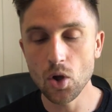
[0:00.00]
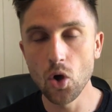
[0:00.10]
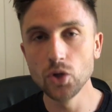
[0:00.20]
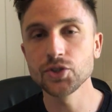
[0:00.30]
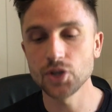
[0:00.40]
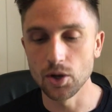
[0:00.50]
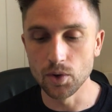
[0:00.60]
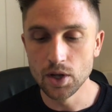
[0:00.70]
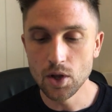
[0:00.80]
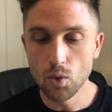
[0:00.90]

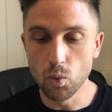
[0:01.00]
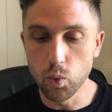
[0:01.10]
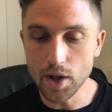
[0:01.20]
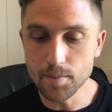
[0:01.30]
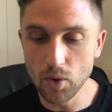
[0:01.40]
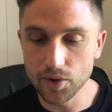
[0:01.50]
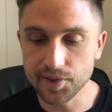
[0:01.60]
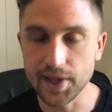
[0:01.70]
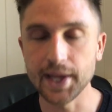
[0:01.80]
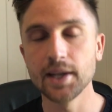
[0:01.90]
also, one more
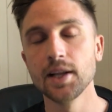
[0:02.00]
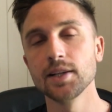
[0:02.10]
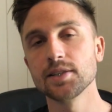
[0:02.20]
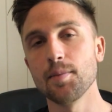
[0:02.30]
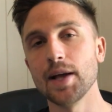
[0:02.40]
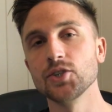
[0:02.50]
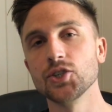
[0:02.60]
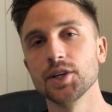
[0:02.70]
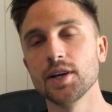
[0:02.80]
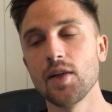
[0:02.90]
thing to
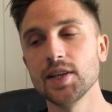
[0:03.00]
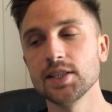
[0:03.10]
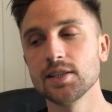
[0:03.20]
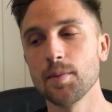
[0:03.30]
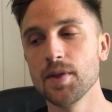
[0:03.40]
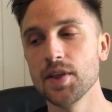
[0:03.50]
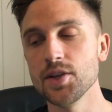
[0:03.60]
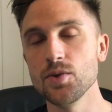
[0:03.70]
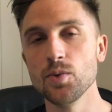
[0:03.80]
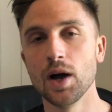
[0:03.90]
mention. Now, this is something that
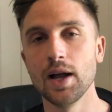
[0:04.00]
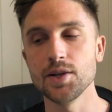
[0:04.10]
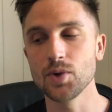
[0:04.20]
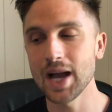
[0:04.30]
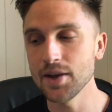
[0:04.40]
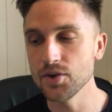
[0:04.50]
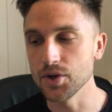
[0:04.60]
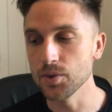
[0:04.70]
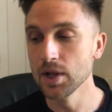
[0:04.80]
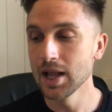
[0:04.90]
you can
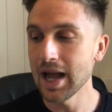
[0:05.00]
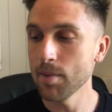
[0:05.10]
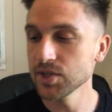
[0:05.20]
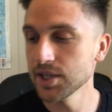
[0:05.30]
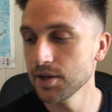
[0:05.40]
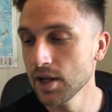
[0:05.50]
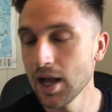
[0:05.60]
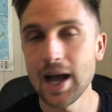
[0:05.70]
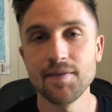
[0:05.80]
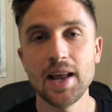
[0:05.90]
do. Amazon
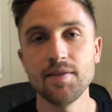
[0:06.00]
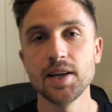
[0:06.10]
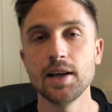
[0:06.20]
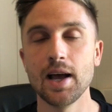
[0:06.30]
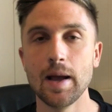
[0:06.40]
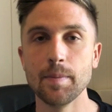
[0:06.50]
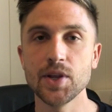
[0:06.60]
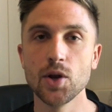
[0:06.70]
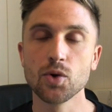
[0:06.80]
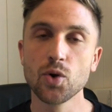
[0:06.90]
have never,
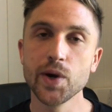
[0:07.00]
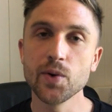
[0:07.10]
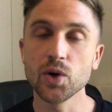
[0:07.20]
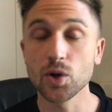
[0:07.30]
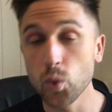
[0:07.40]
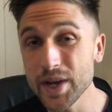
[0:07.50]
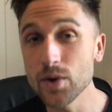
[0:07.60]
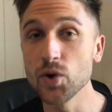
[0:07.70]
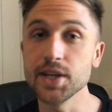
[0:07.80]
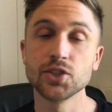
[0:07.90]

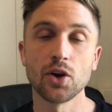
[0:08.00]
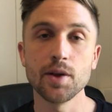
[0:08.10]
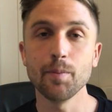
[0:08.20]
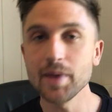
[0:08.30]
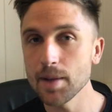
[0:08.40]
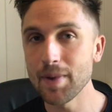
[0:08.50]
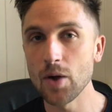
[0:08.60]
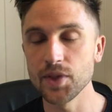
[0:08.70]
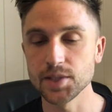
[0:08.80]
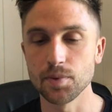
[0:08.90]
queried me
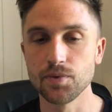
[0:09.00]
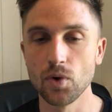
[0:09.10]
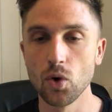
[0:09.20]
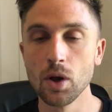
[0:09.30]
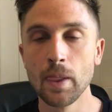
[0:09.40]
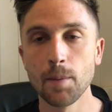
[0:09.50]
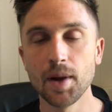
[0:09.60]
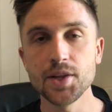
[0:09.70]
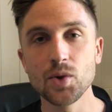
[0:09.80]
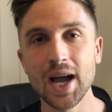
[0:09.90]
about this before,
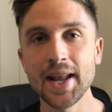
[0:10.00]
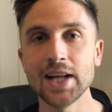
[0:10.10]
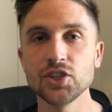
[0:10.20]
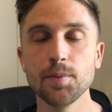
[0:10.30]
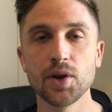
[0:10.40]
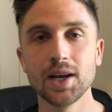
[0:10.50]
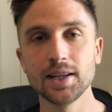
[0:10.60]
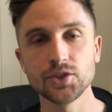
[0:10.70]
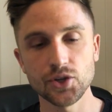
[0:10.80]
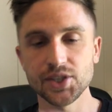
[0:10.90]
but you can actually put a
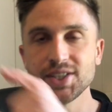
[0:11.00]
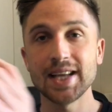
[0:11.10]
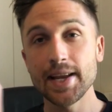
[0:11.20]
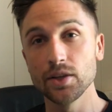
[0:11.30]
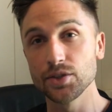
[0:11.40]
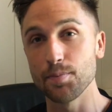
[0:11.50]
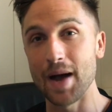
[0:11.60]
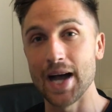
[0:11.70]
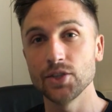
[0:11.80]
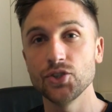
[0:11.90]
little sort of sales
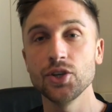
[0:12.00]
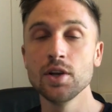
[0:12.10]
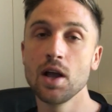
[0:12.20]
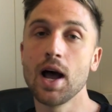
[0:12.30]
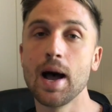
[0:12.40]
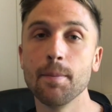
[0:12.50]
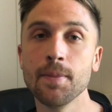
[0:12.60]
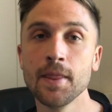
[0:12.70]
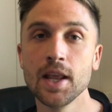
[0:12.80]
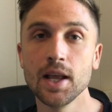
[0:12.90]
badge
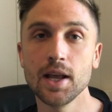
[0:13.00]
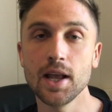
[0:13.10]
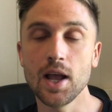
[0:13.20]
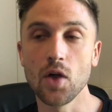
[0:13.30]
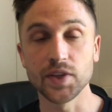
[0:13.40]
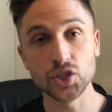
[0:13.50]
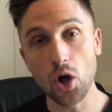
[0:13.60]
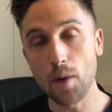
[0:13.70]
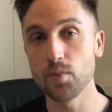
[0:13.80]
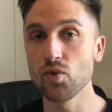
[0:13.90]
at the
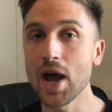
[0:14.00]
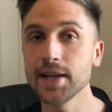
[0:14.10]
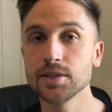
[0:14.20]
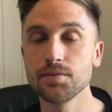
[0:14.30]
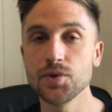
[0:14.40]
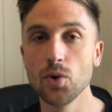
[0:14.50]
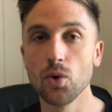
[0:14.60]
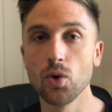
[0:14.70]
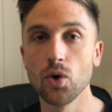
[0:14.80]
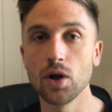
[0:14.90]
top right of
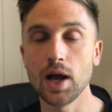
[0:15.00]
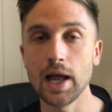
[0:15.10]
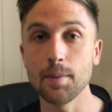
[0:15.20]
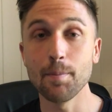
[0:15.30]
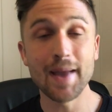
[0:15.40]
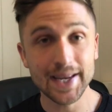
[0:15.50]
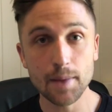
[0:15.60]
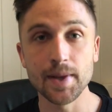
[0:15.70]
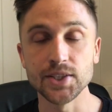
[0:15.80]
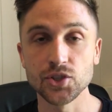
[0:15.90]
your main
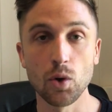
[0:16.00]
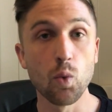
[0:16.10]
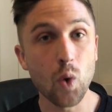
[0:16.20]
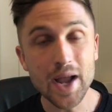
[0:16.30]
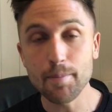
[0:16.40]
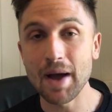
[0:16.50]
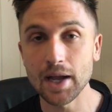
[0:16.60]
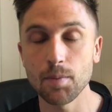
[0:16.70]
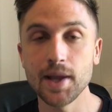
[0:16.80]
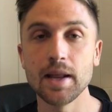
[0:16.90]
image, so a white
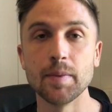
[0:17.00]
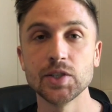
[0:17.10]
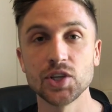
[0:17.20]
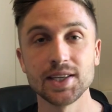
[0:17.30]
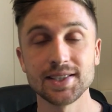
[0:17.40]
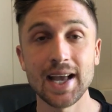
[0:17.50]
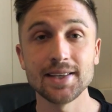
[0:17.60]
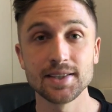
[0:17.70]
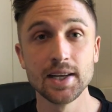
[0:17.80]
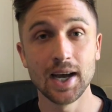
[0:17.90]
back main image, and it
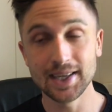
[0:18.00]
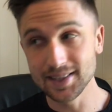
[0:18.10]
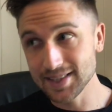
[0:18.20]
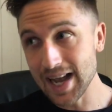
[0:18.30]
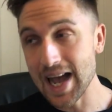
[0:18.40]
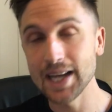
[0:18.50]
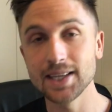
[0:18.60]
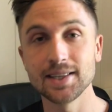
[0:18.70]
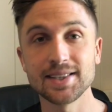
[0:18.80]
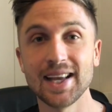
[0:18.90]
says a little tag
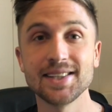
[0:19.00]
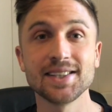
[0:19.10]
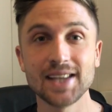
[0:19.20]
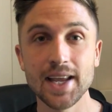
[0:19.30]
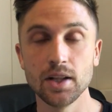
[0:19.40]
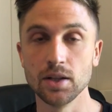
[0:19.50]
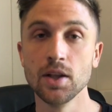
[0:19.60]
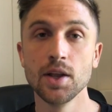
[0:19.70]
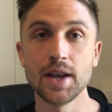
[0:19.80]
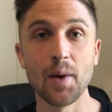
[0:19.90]
that says sale.
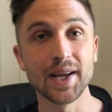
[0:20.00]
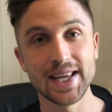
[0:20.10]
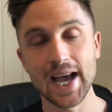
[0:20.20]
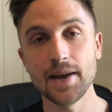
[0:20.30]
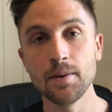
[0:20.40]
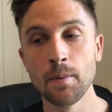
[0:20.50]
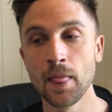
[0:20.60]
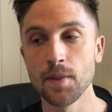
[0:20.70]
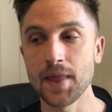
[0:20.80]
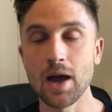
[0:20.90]
Now, again,
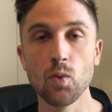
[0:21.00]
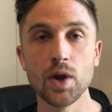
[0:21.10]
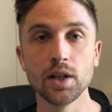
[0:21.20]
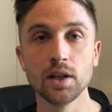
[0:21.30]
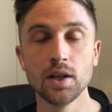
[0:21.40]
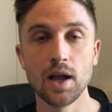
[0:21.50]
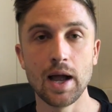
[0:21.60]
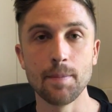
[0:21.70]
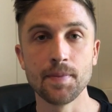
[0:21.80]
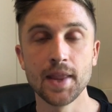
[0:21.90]
that will
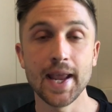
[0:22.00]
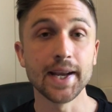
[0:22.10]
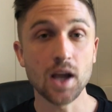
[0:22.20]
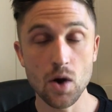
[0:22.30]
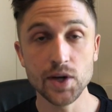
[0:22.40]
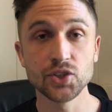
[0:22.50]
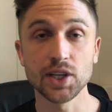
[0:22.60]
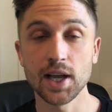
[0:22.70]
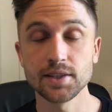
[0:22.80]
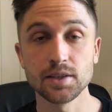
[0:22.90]
encourage the
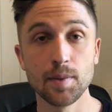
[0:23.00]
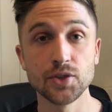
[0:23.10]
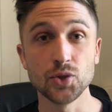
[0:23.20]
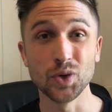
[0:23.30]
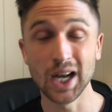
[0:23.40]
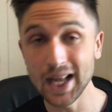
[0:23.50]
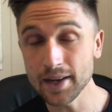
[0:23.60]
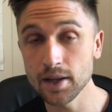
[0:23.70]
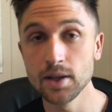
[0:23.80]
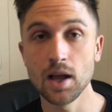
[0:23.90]
customer to
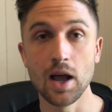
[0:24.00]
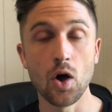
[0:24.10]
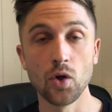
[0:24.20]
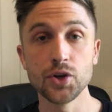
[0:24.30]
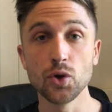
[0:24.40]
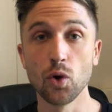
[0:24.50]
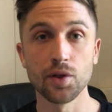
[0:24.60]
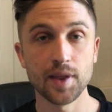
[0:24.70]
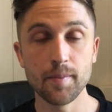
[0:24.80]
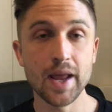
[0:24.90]
click on your
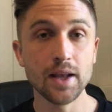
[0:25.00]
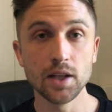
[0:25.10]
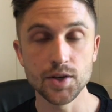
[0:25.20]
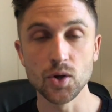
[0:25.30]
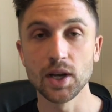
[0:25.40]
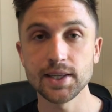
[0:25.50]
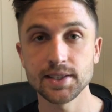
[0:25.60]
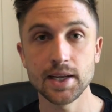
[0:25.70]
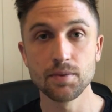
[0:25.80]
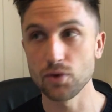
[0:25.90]
thumbnail and your
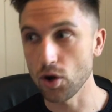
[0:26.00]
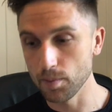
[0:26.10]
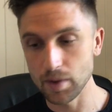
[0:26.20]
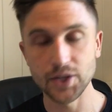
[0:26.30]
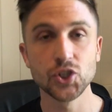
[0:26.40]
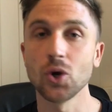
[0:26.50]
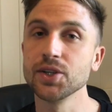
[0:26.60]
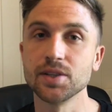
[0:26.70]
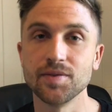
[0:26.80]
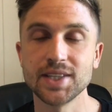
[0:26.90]
listing from a
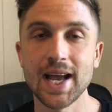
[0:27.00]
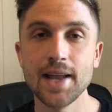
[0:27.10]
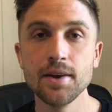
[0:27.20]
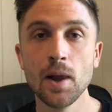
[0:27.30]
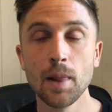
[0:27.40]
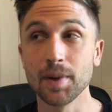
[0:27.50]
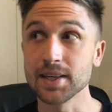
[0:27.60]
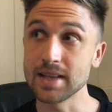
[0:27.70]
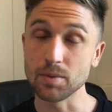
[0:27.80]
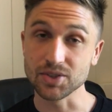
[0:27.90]
choice of 10,
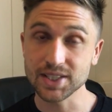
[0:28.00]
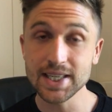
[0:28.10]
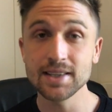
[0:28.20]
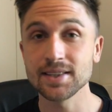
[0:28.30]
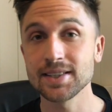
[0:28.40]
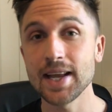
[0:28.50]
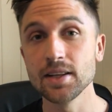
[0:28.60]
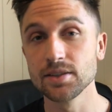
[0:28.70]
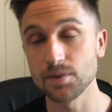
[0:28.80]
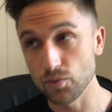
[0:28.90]
because they will see the
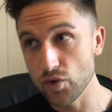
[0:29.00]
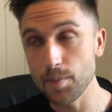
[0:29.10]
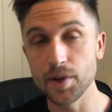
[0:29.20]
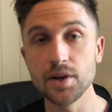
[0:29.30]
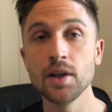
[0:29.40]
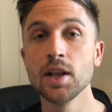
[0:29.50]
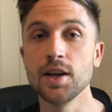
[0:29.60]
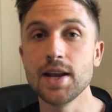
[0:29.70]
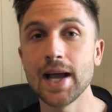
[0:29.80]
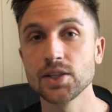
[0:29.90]
sales ribbon
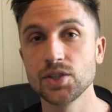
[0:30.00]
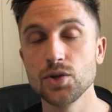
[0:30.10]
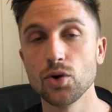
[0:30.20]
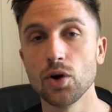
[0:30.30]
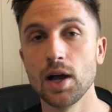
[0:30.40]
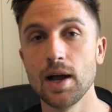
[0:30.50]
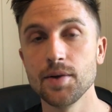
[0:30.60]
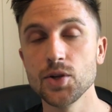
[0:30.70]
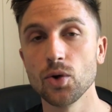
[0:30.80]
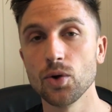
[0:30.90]
next to
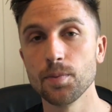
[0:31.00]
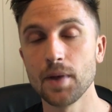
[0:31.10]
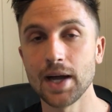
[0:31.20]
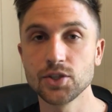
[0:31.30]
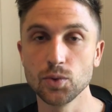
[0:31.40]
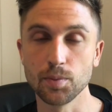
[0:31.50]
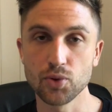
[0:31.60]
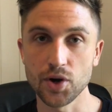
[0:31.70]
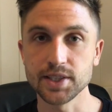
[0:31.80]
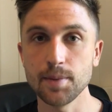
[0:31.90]
your actual
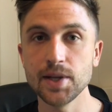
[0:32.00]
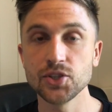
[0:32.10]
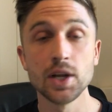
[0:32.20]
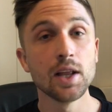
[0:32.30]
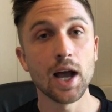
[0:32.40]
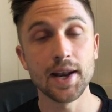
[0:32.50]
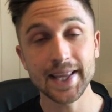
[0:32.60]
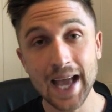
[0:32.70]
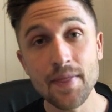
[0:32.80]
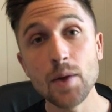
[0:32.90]
product image, and
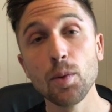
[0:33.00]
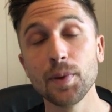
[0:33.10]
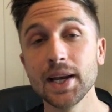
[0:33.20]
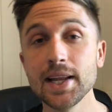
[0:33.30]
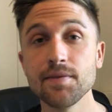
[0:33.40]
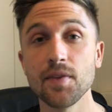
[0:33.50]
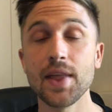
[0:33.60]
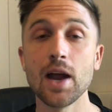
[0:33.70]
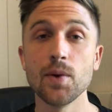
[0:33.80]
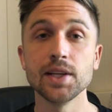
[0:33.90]
again they will believe that
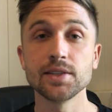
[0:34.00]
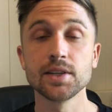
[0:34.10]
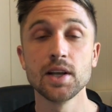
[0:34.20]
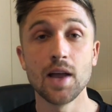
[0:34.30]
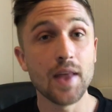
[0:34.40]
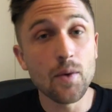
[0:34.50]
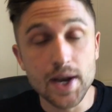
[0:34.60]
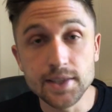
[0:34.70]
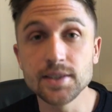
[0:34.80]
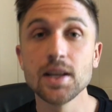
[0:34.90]
there is
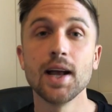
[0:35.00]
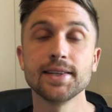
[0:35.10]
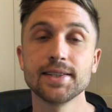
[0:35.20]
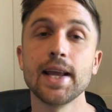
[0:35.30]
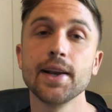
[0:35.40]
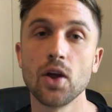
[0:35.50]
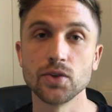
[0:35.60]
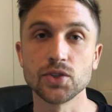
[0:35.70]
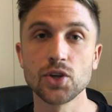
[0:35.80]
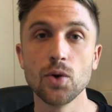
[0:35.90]
a sale
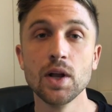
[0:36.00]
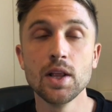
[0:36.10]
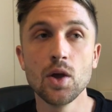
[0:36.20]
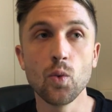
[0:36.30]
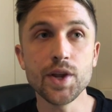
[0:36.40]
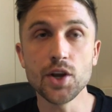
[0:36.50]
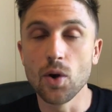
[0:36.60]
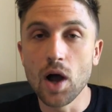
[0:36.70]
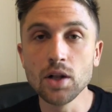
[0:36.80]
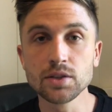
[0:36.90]
on. So
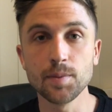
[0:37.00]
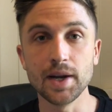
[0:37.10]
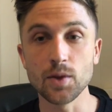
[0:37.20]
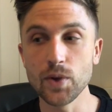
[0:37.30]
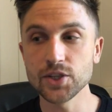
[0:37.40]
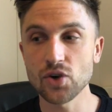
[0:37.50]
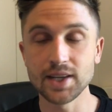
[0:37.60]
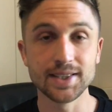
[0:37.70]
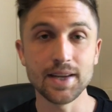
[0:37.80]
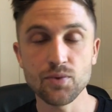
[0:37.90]
ultimately we're
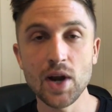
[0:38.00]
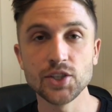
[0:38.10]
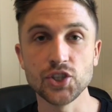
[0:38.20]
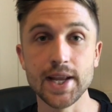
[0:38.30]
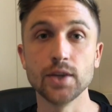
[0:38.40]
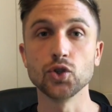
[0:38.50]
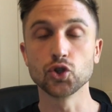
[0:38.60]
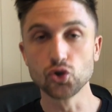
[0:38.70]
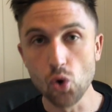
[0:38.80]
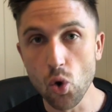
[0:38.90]
trying to differentiate and
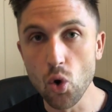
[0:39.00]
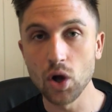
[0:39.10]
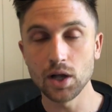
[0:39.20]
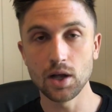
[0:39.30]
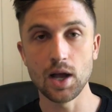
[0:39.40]
draw